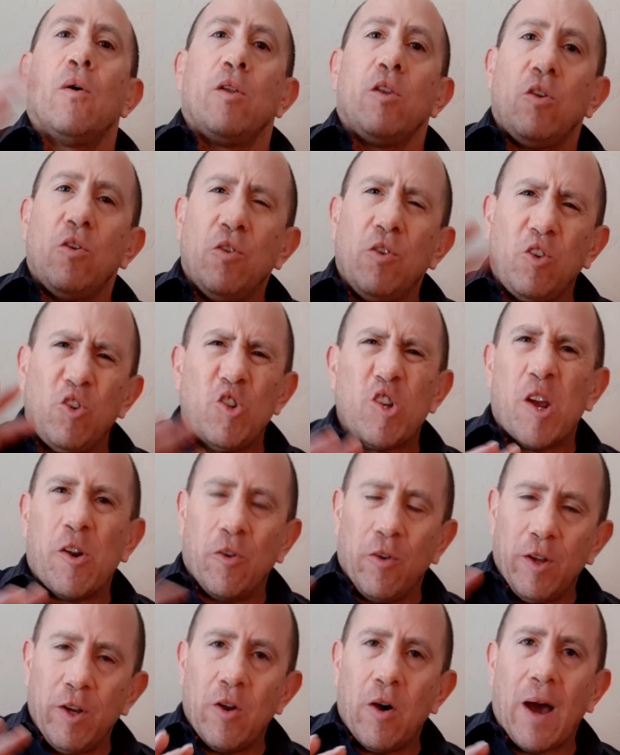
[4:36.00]
You
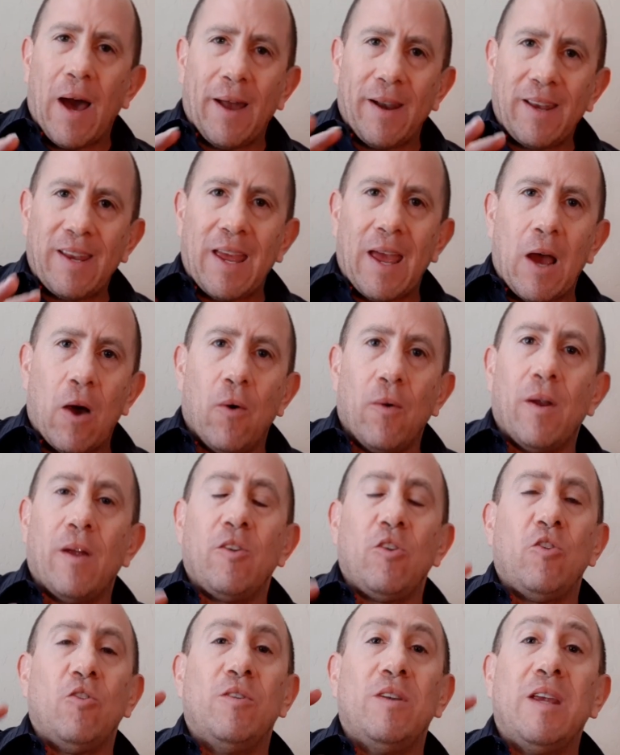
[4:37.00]
generally know how to count.
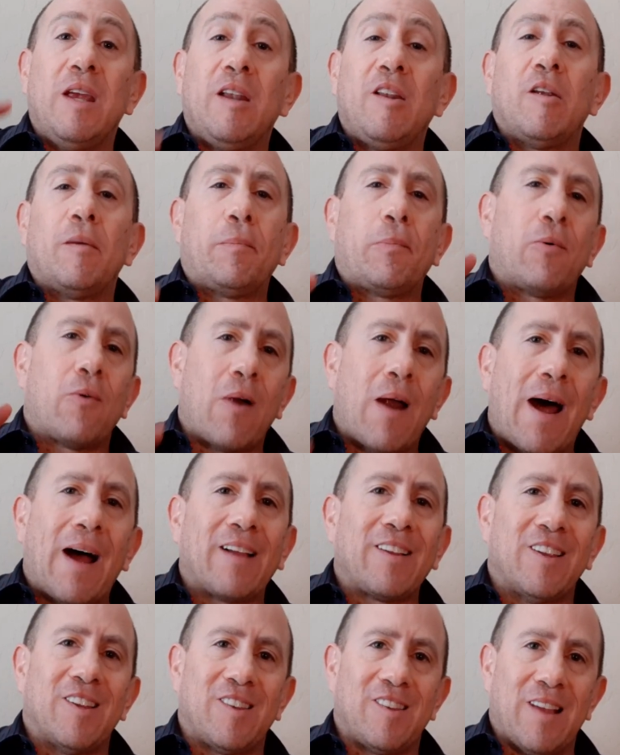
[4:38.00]
You need to
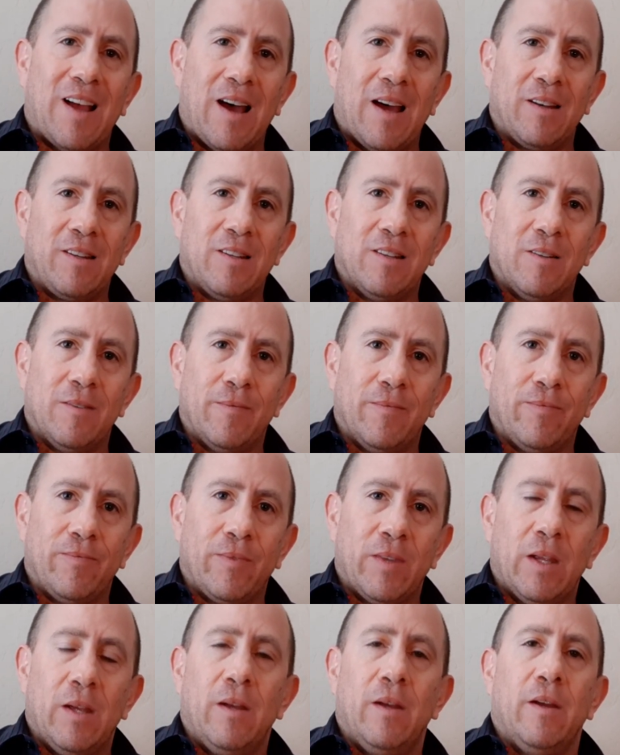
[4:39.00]
practice that.
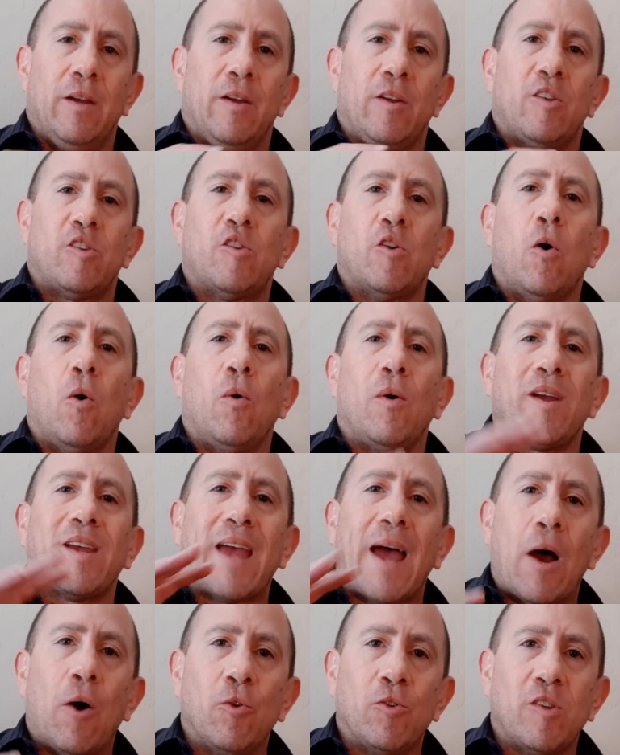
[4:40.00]
So
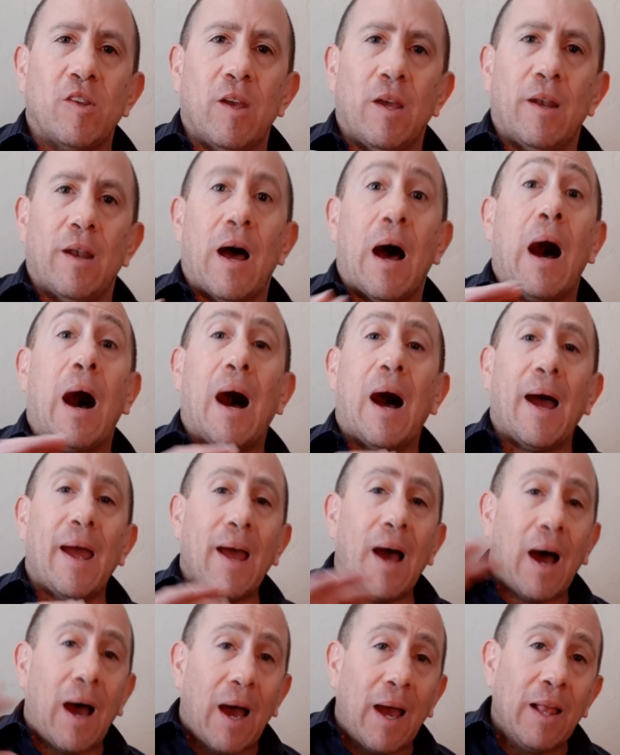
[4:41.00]
counting, I
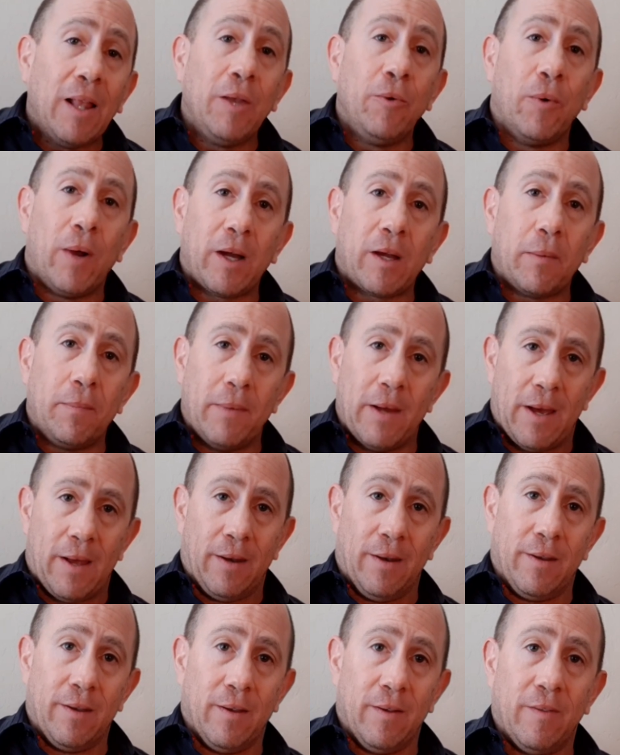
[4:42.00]
highly
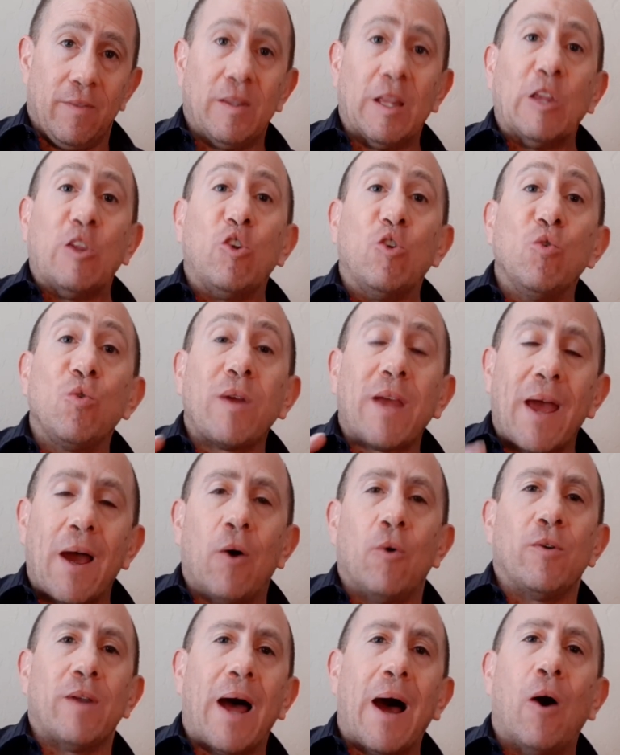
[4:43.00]
recommend that you
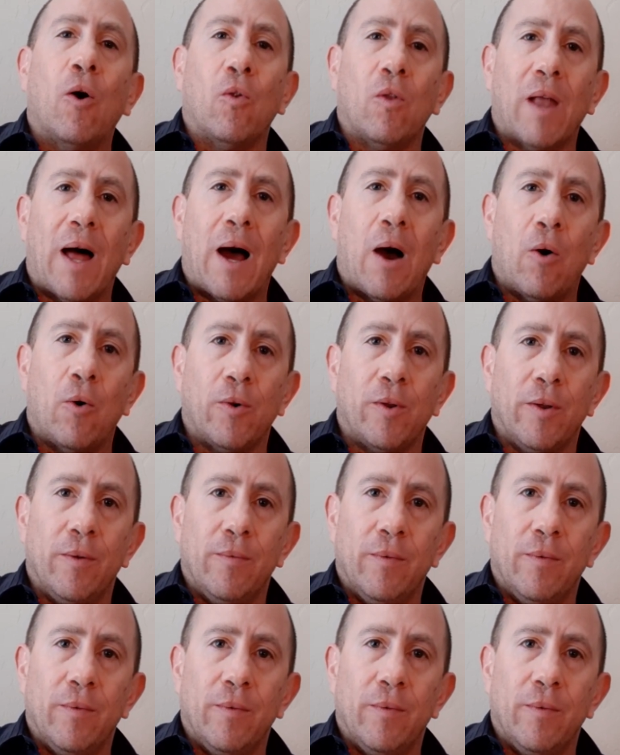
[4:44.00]
count out loud.